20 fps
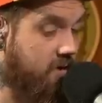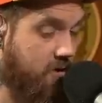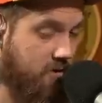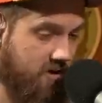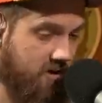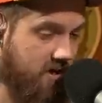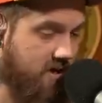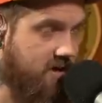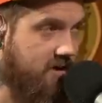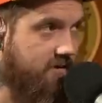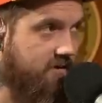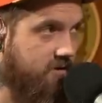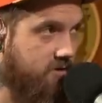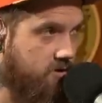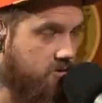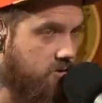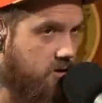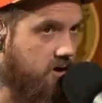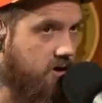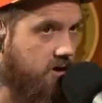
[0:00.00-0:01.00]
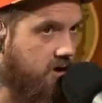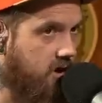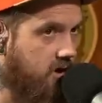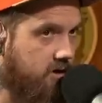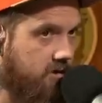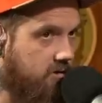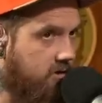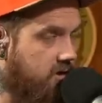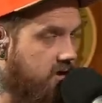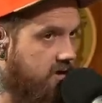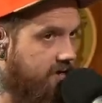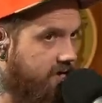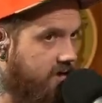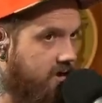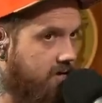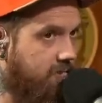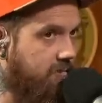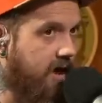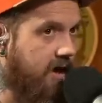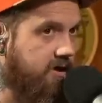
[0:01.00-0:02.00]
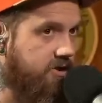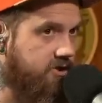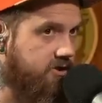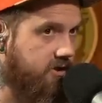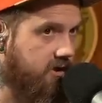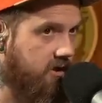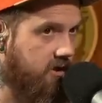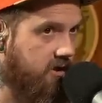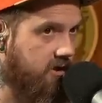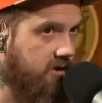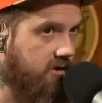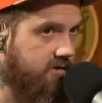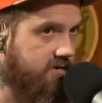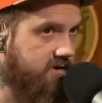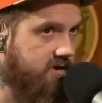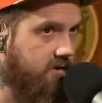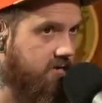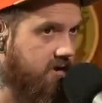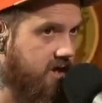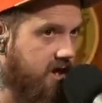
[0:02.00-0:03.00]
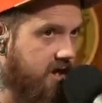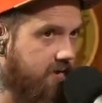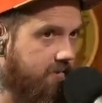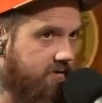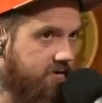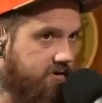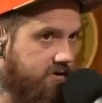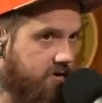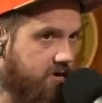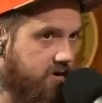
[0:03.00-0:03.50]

Okay, so you are cutting. You're not even going to bench and no, see what happens. No,